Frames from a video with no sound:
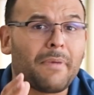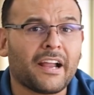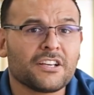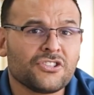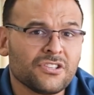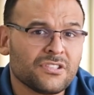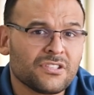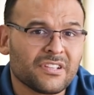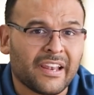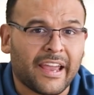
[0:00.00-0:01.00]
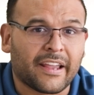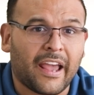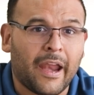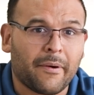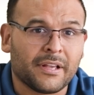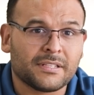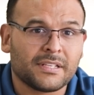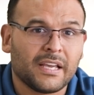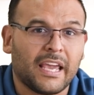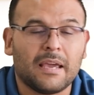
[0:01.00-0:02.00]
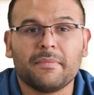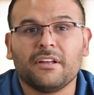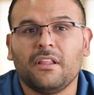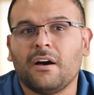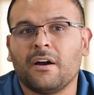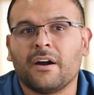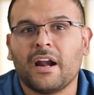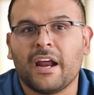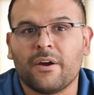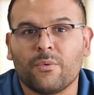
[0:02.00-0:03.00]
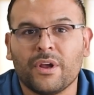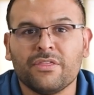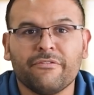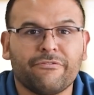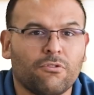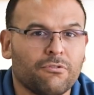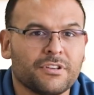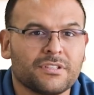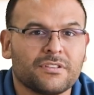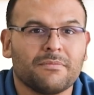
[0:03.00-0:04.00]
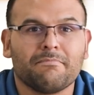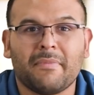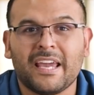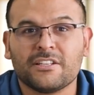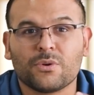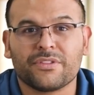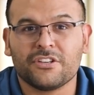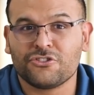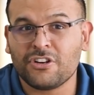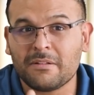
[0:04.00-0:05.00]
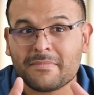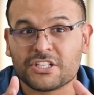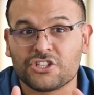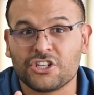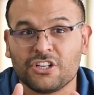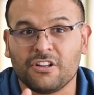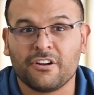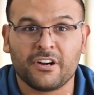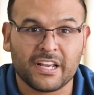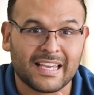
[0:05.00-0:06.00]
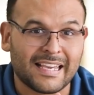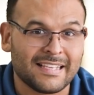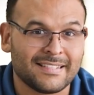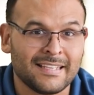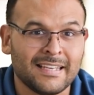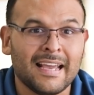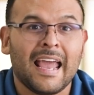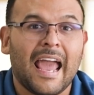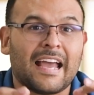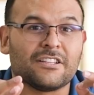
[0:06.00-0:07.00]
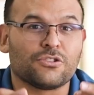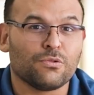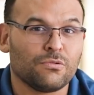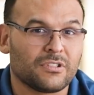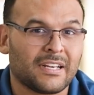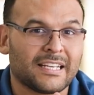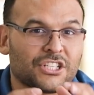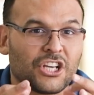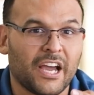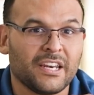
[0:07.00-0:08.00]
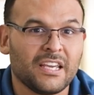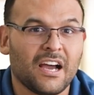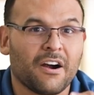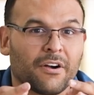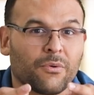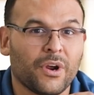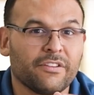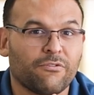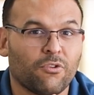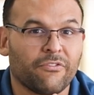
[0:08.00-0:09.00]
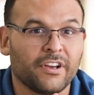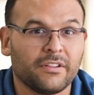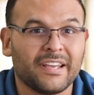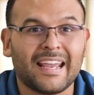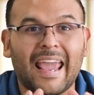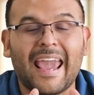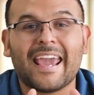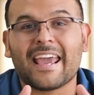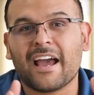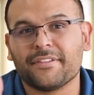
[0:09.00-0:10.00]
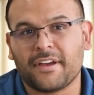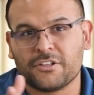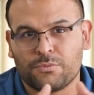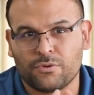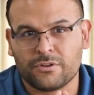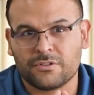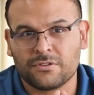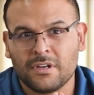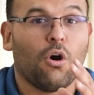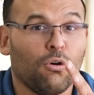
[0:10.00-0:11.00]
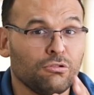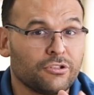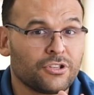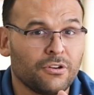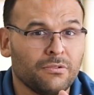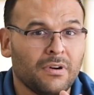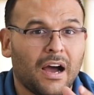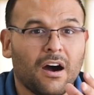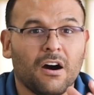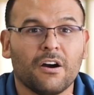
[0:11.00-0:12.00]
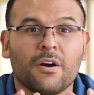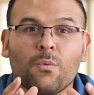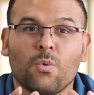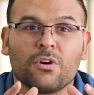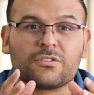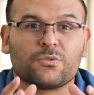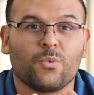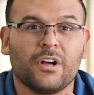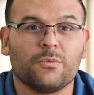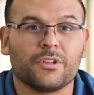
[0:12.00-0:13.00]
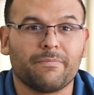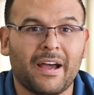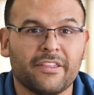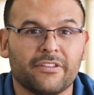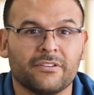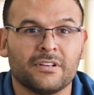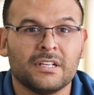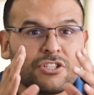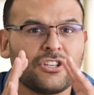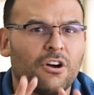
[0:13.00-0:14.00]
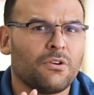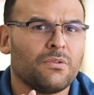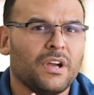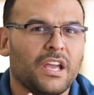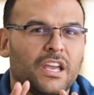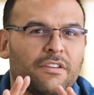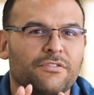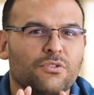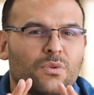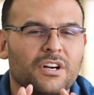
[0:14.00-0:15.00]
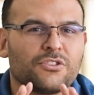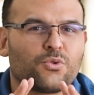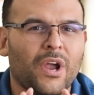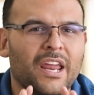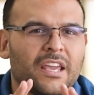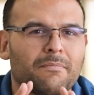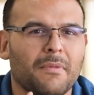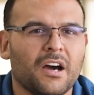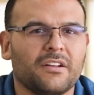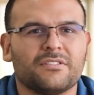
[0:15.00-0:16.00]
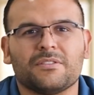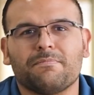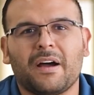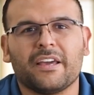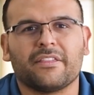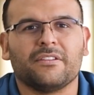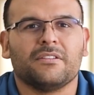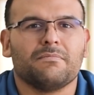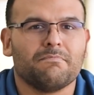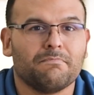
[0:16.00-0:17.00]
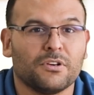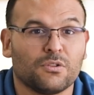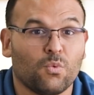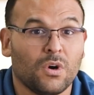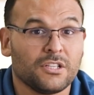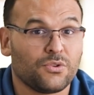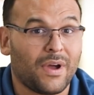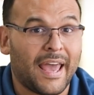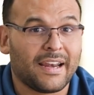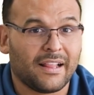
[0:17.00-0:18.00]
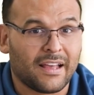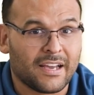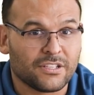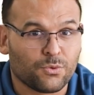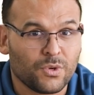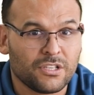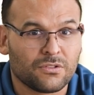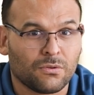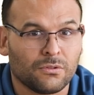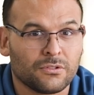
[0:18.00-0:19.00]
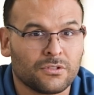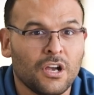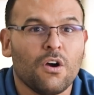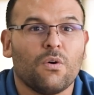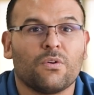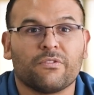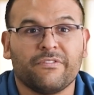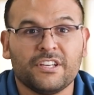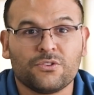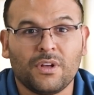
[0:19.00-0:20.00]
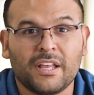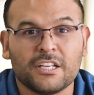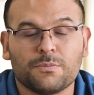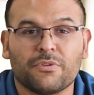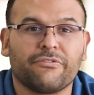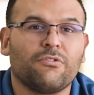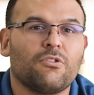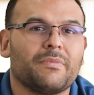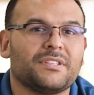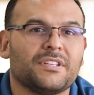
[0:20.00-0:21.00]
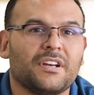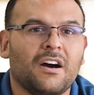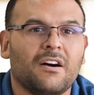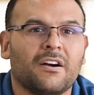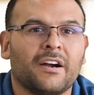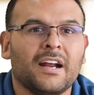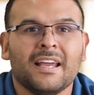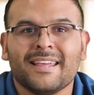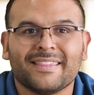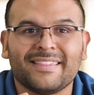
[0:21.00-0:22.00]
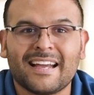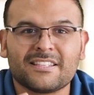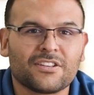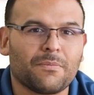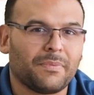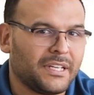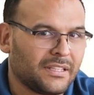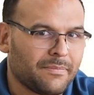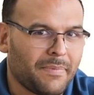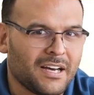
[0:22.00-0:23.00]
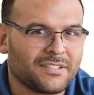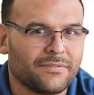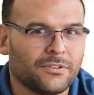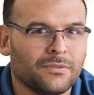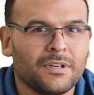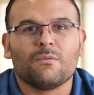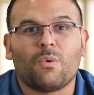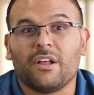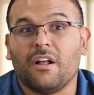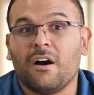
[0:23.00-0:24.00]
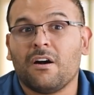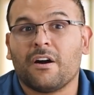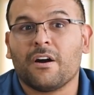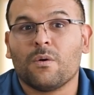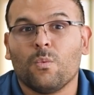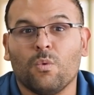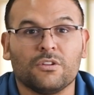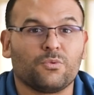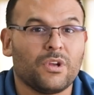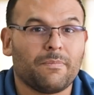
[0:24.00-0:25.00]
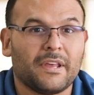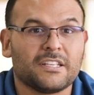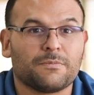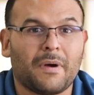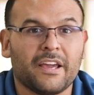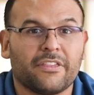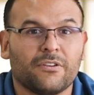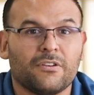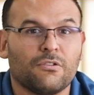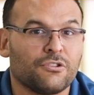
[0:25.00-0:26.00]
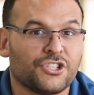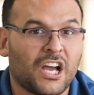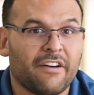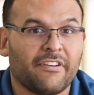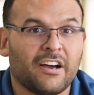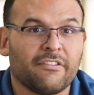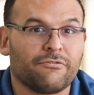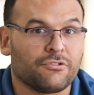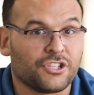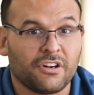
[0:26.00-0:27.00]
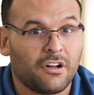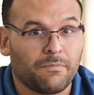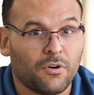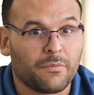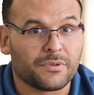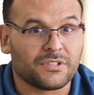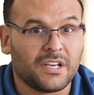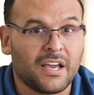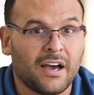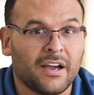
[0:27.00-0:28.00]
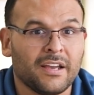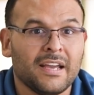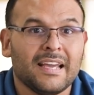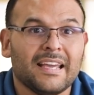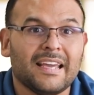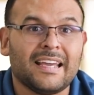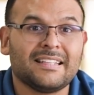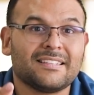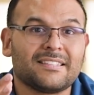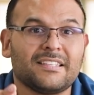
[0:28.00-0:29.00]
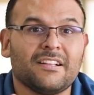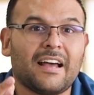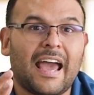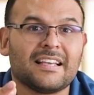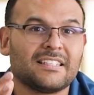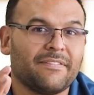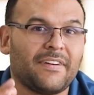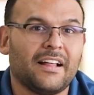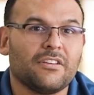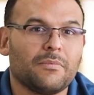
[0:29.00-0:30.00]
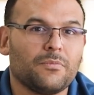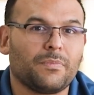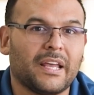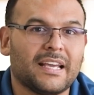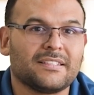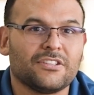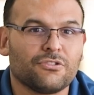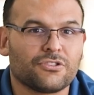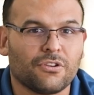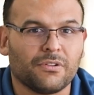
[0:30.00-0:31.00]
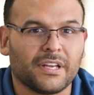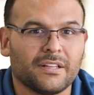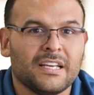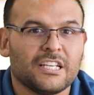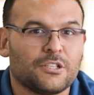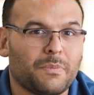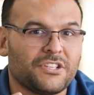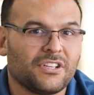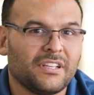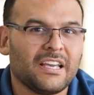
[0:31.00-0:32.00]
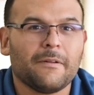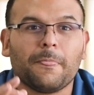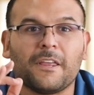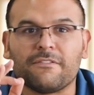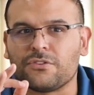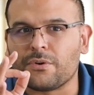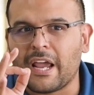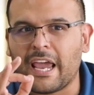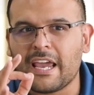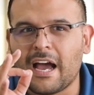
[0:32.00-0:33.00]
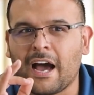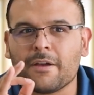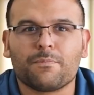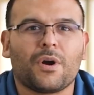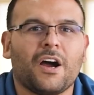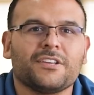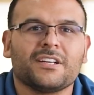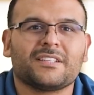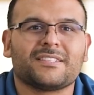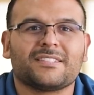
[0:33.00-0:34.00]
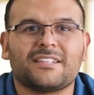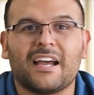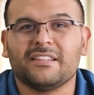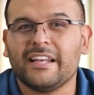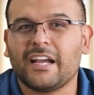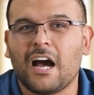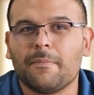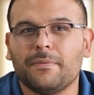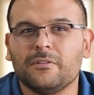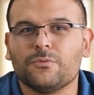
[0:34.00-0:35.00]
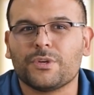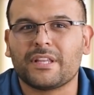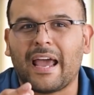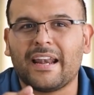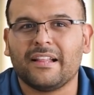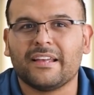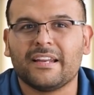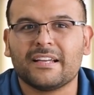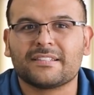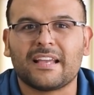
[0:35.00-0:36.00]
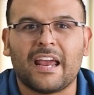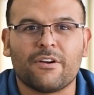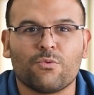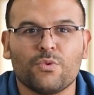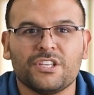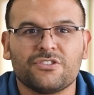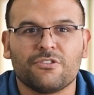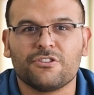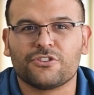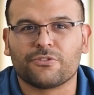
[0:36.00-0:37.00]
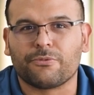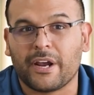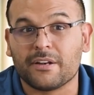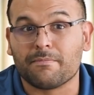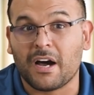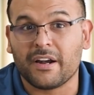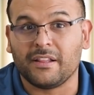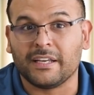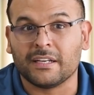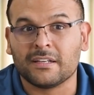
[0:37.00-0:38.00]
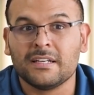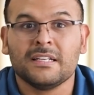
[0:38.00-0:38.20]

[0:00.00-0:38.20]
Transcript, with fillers: Packages like Caret, MLR, and Random Forest make traditional machine learning easy, and tools like Shiny are great for building AI dashboards. Also, R works well with Python, so if you are training models in Python but want to analyze results or visualize performance in R, that's completely possible. While R won't replace Python or Java for general-purpose AI, it still has a valuable place in your toolkit, especially if your AI project is tightly coupled with analytics and research-grade modeling.